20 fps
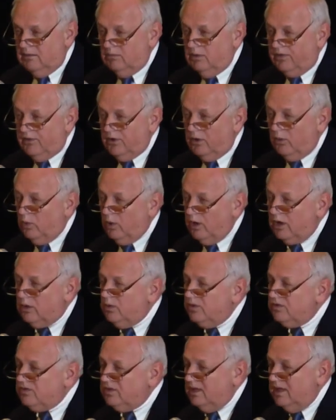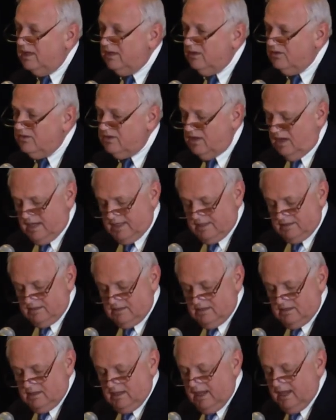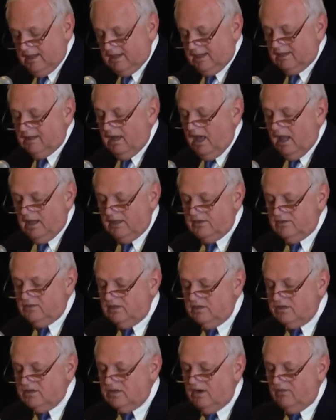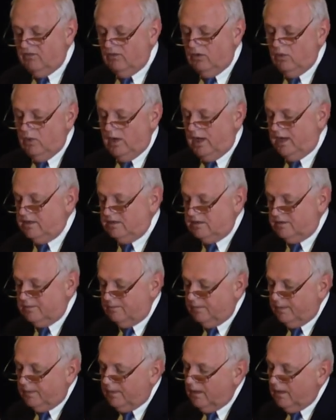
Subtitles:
But their work was energized and acknowledged in several ways.